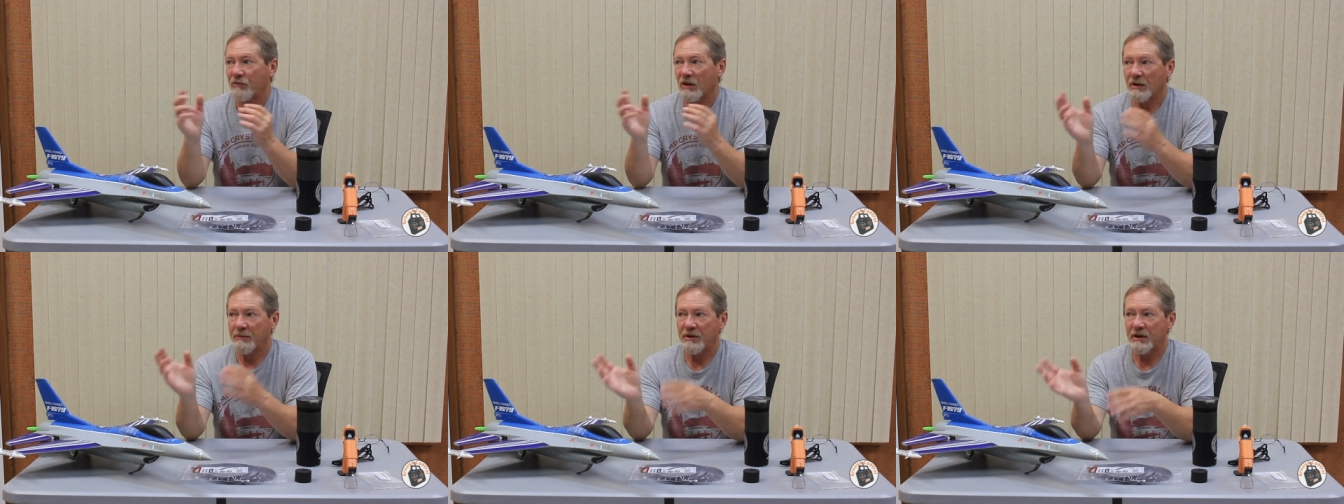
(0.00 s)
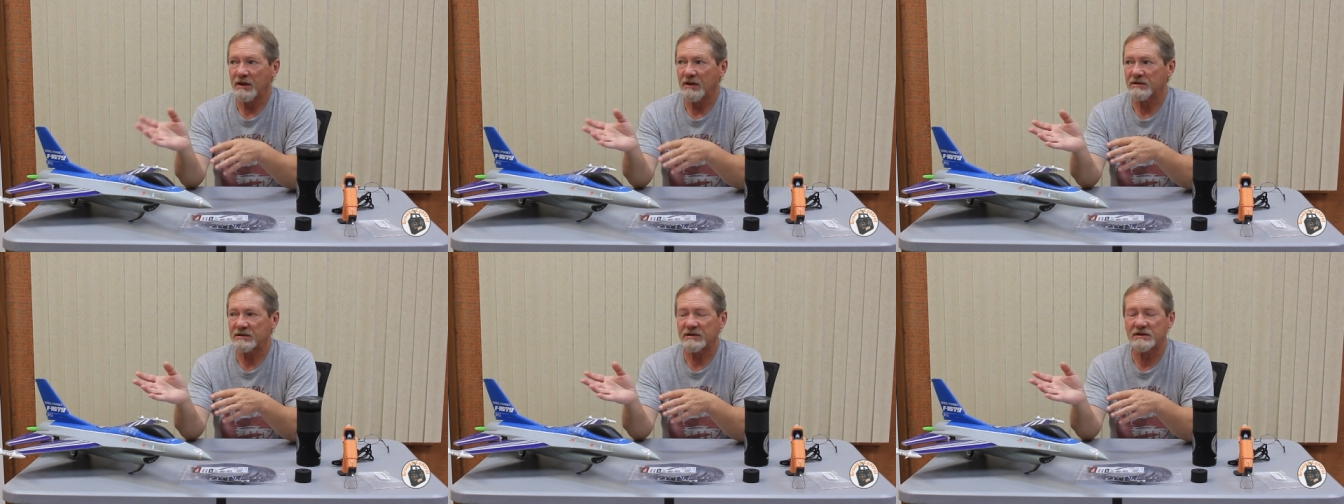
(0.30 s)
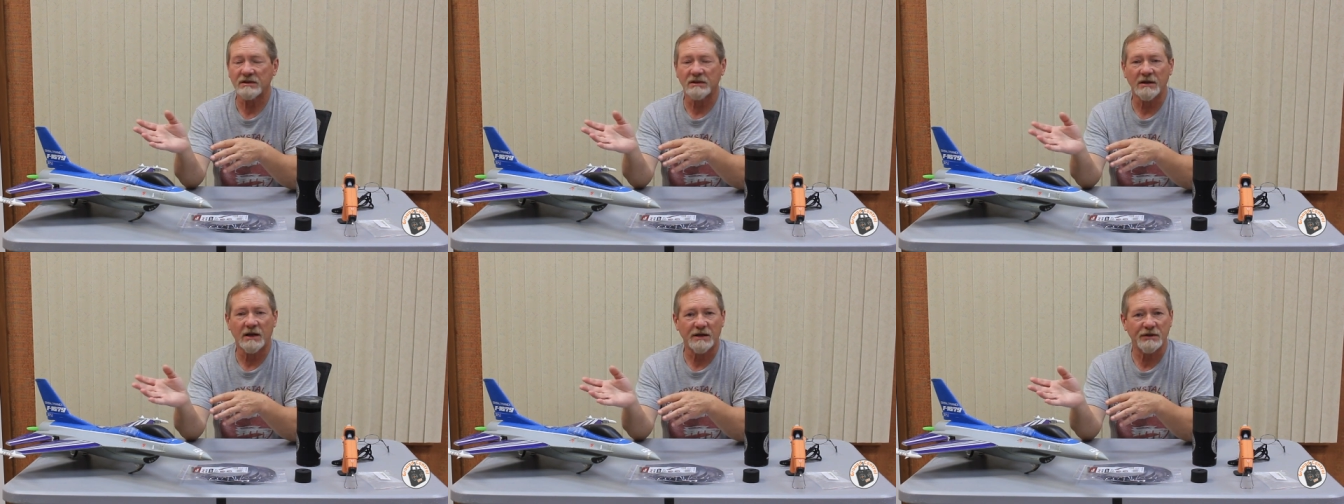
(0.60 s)
because it's
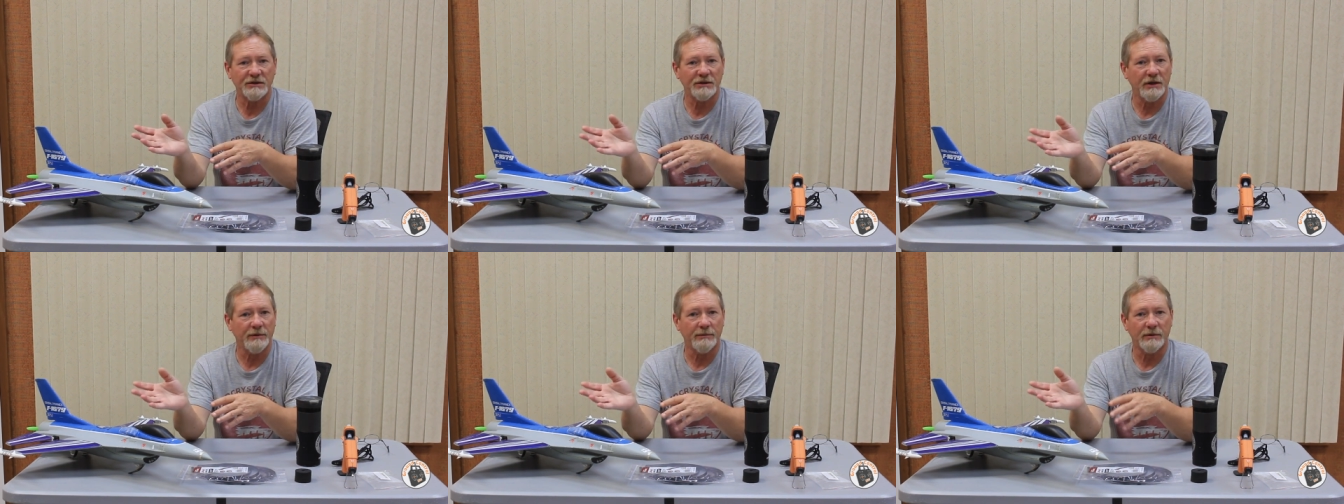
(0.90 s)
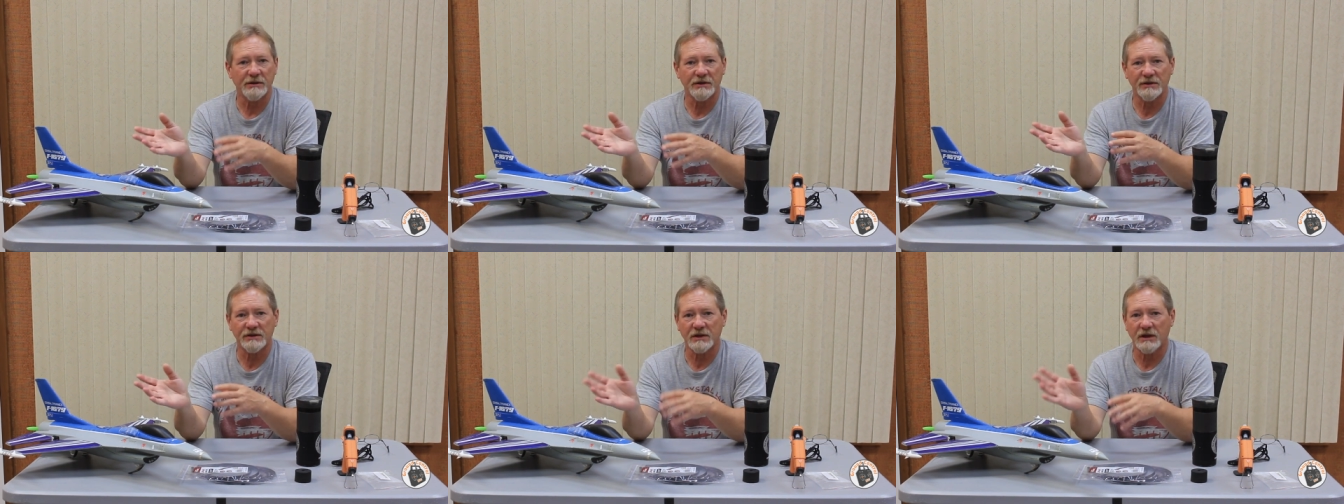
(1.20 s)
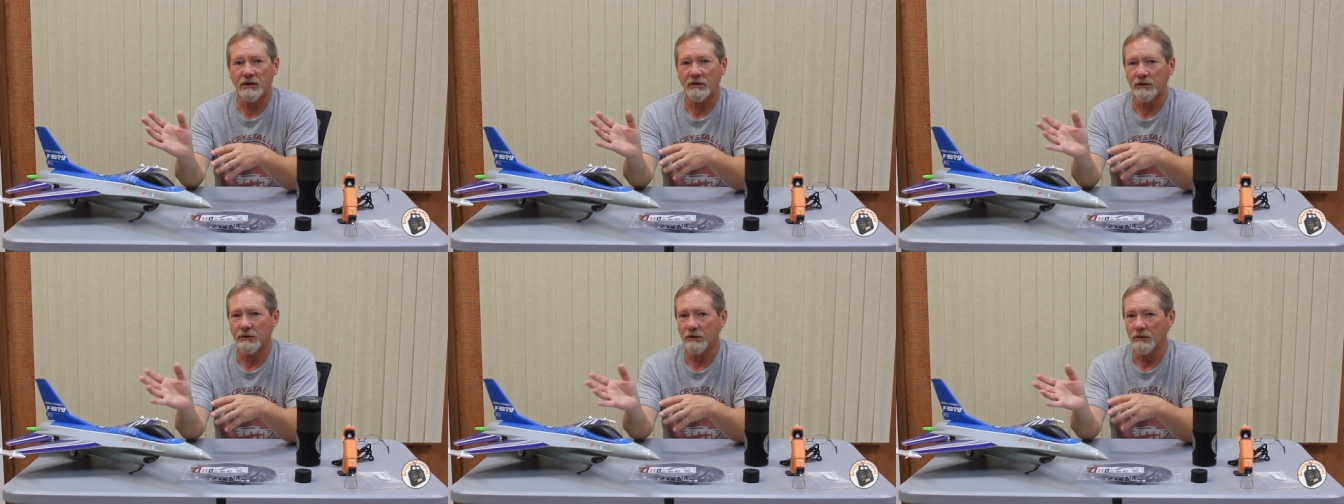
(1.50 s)
a lot cheaper just to
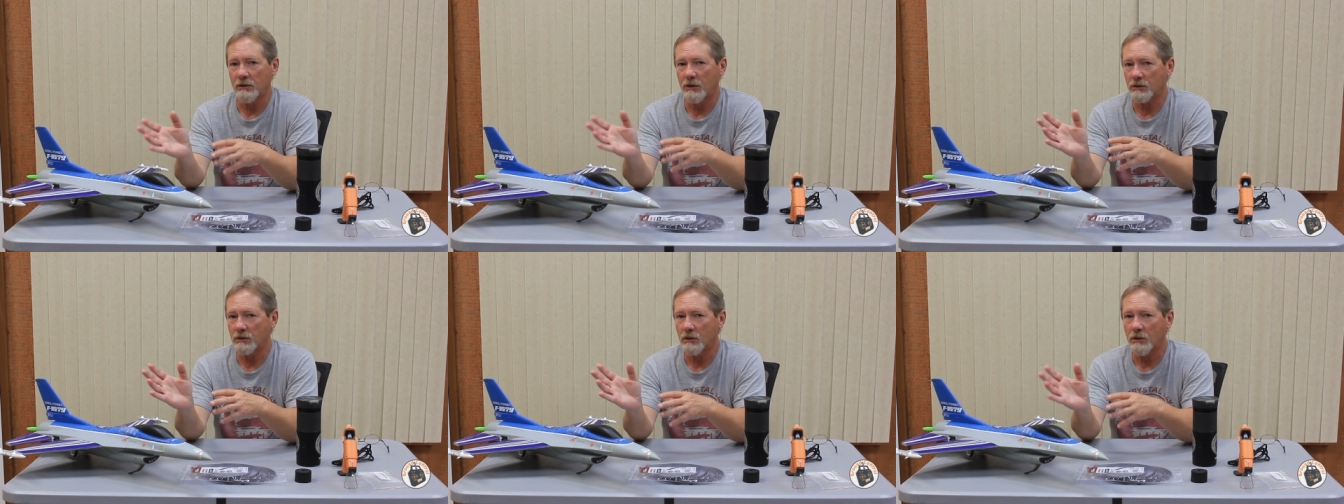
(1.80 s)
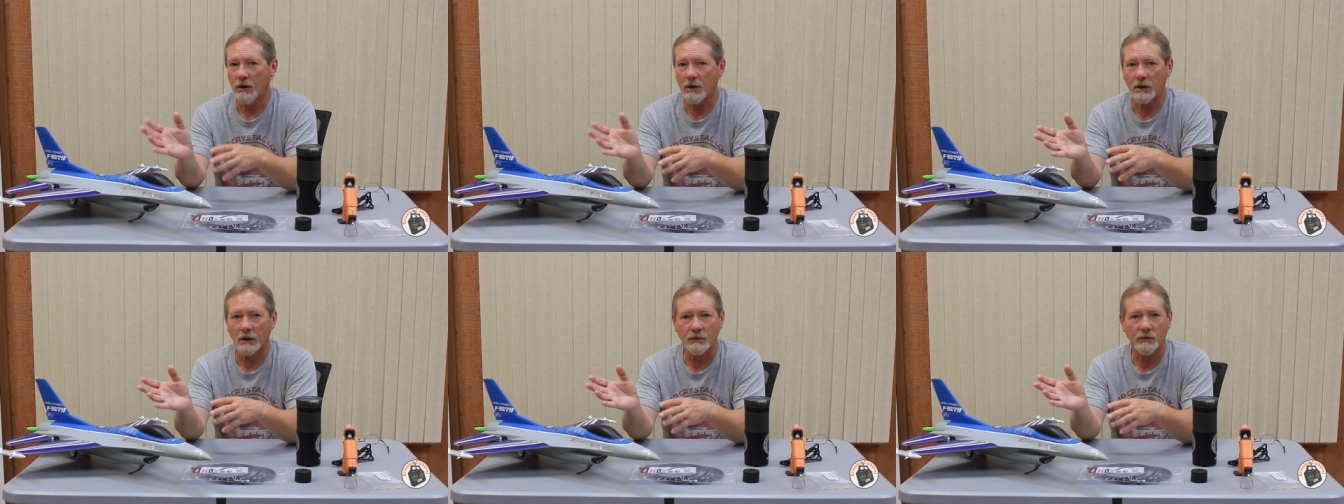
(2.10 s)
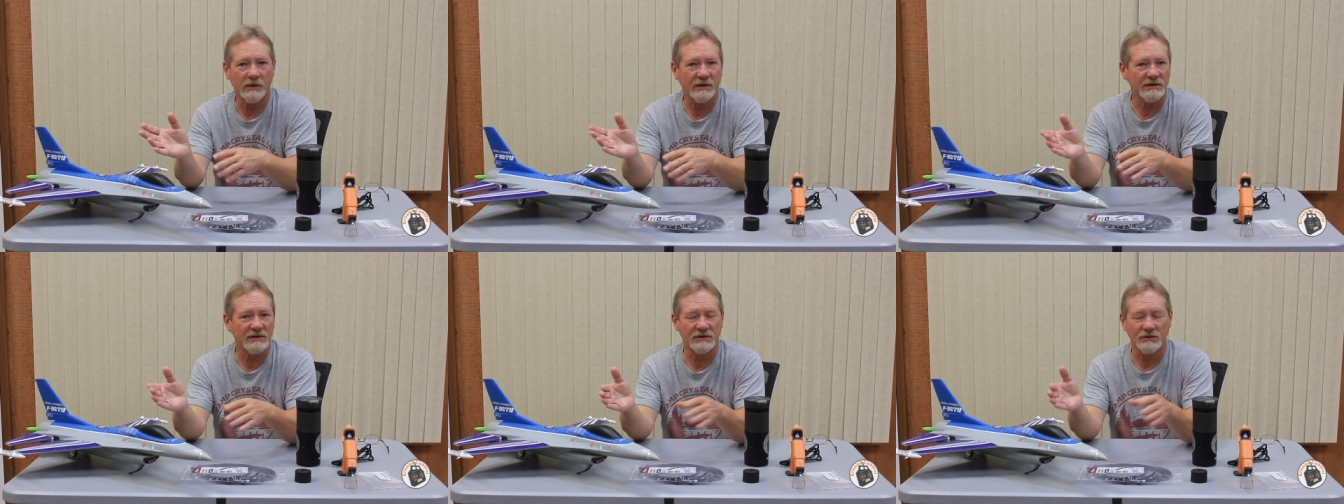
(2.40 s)
go to your local
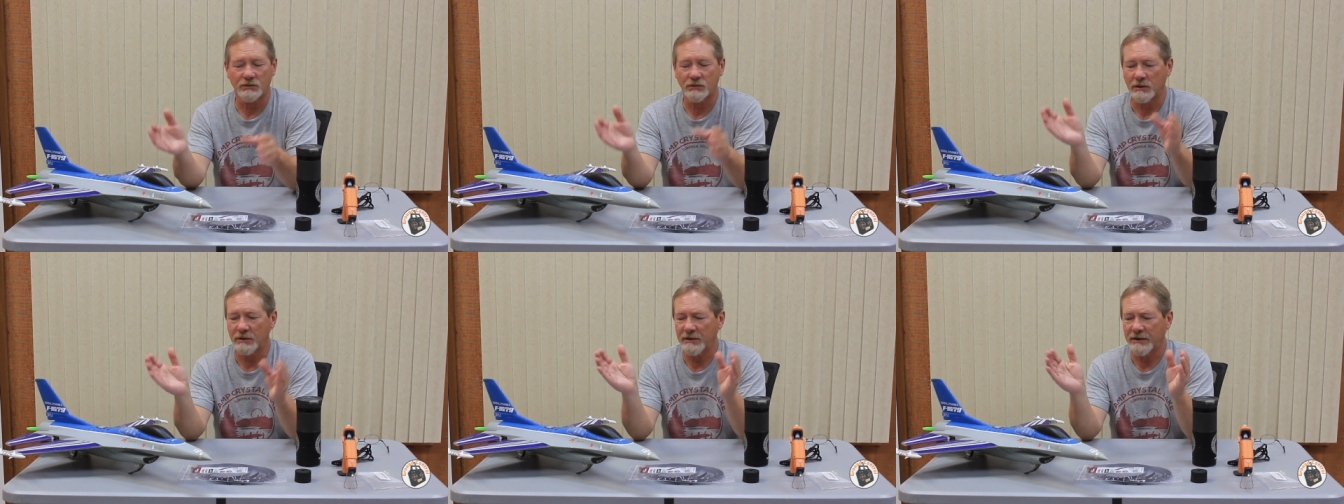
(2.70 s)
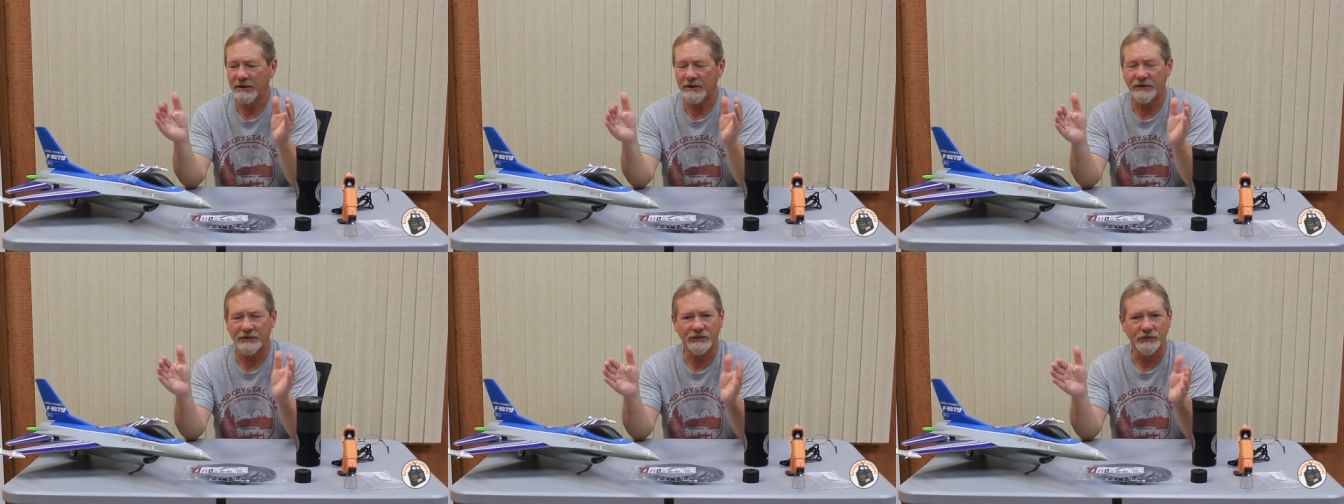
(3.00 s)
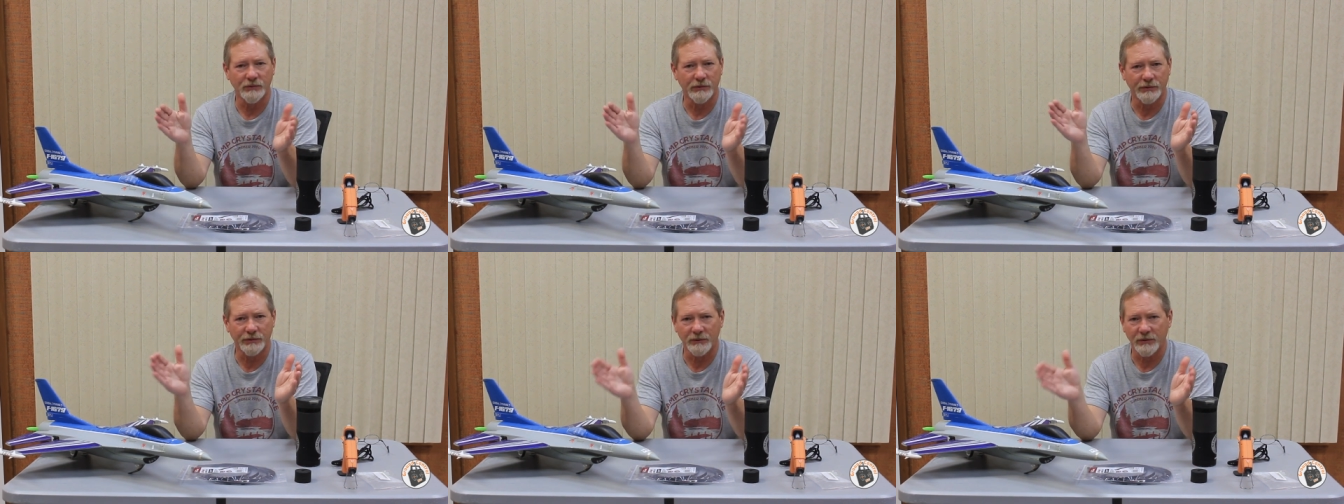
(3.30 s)
hardware store and get a
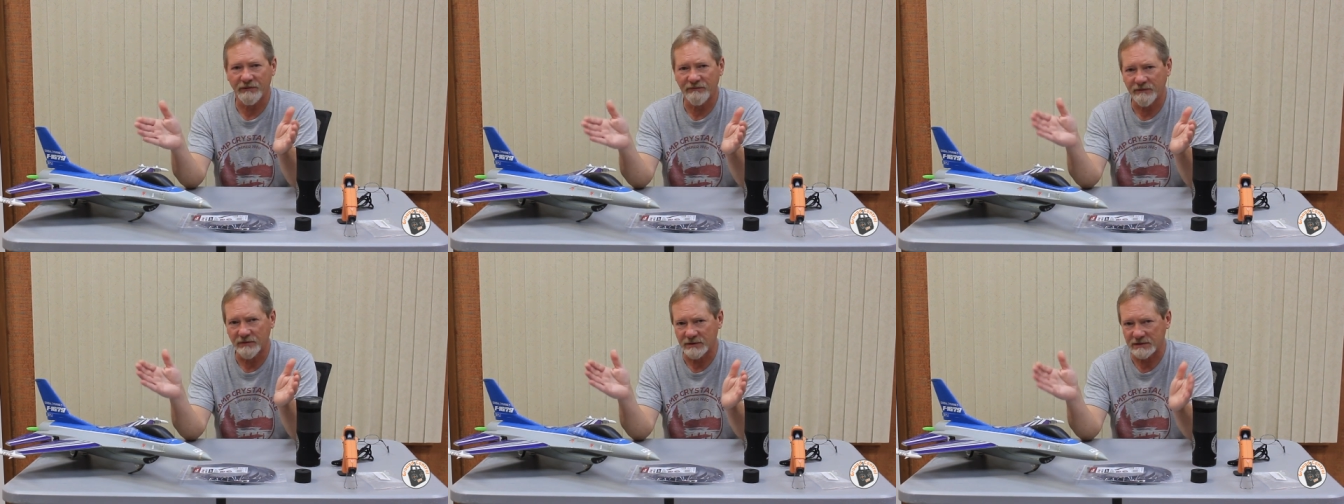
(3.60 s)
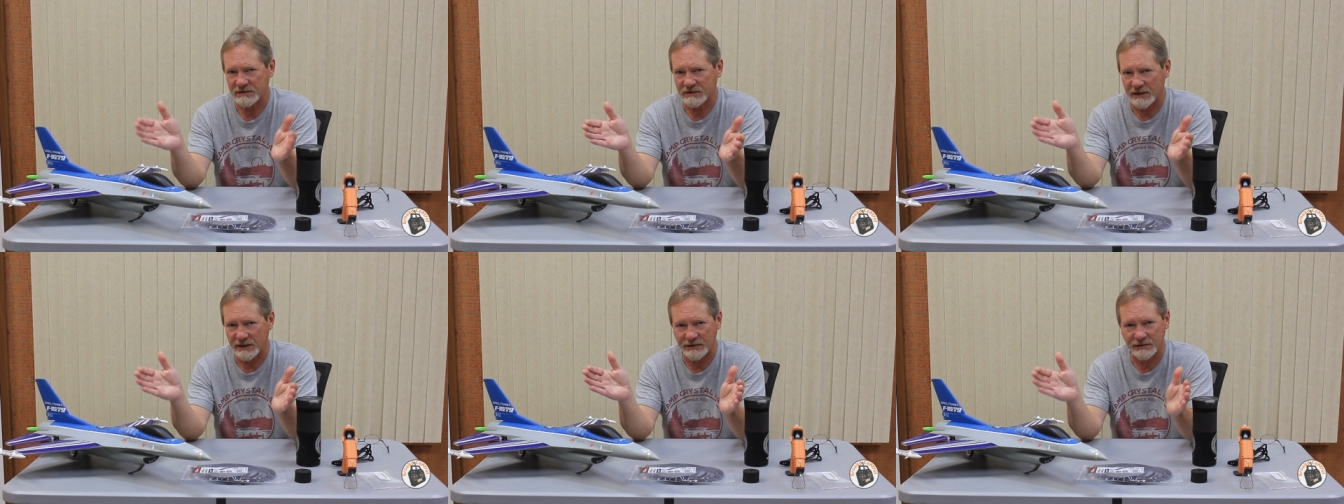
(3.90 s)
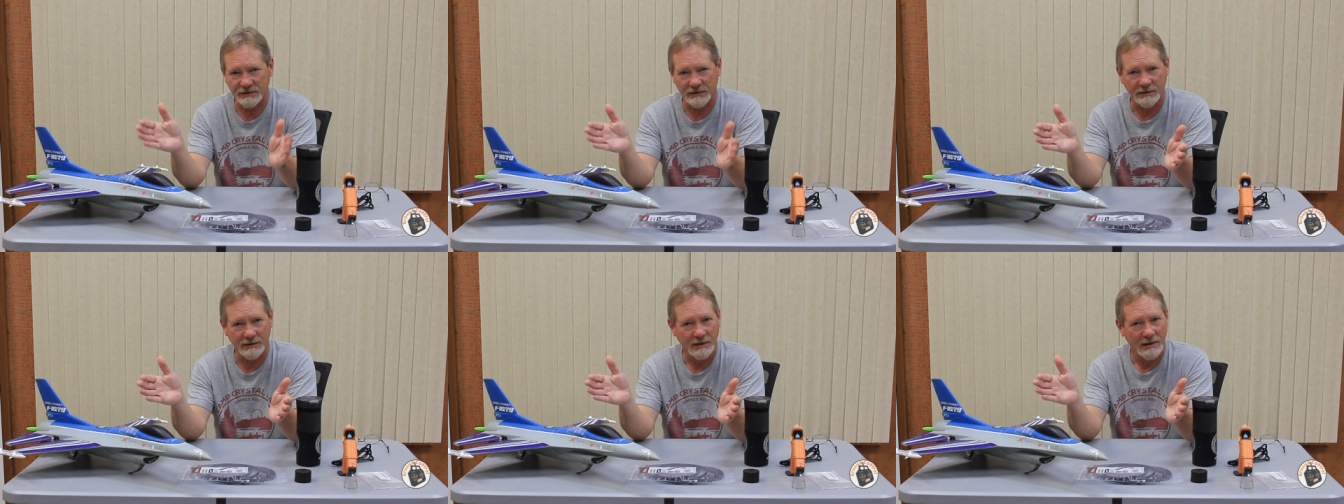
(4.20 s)
2 or 3 foot
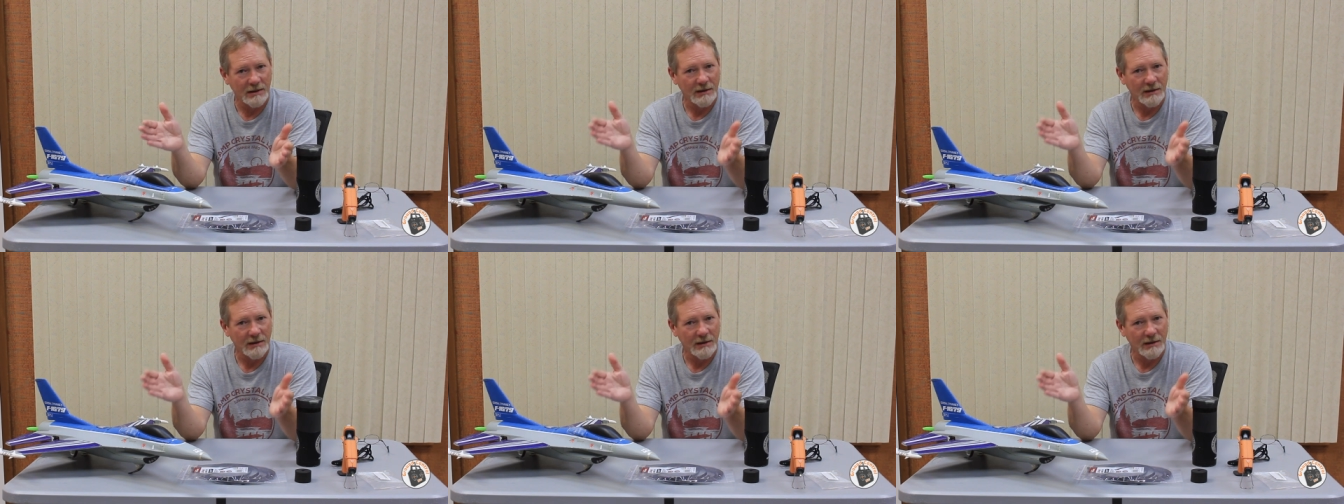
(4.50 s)
section